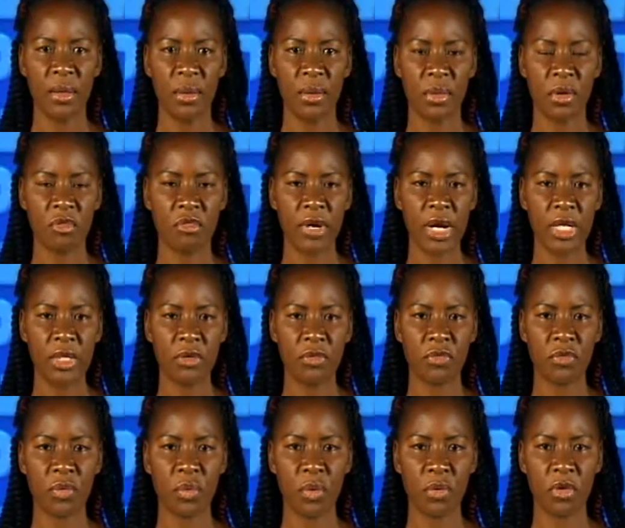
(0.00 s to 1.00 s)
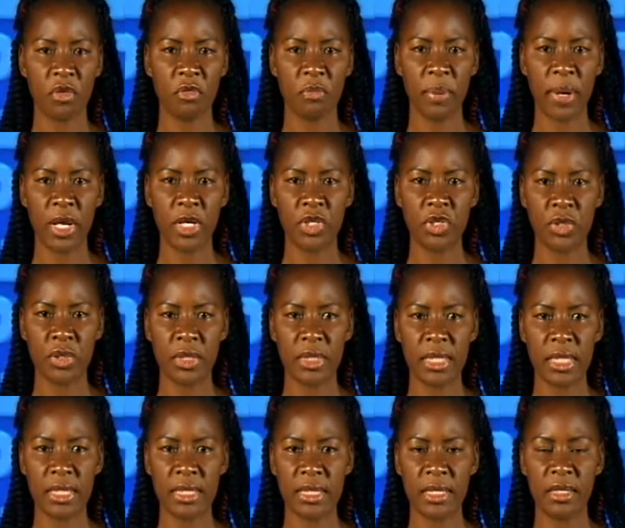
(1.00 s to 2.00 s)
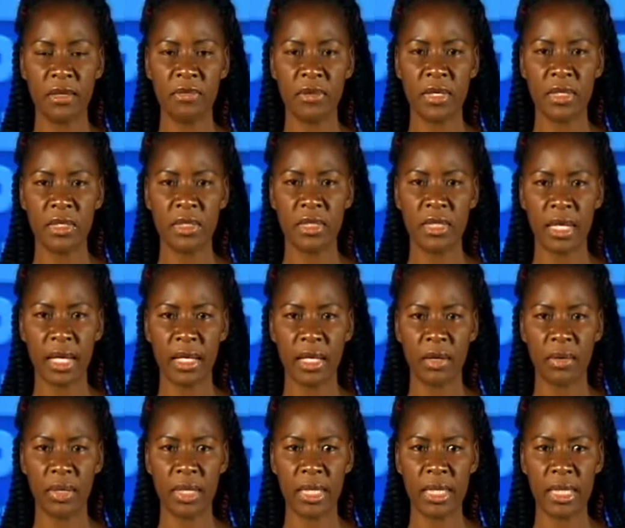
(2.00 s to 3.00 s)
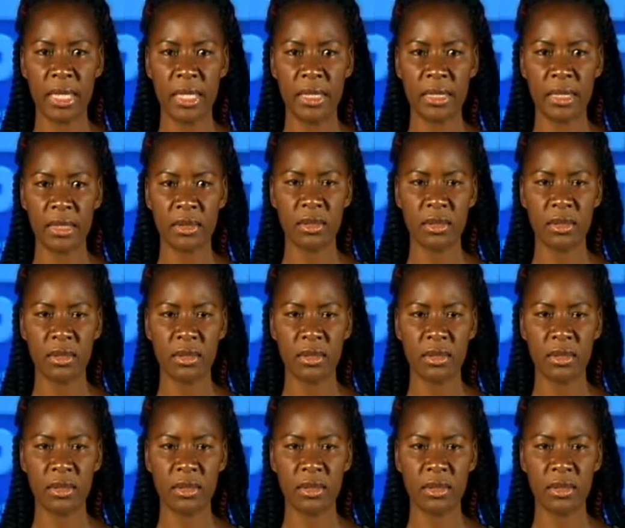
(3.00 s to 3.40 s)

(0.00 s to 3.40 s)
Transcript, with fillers: The rate of growth of pensions in St. Vincent and the Grenadines is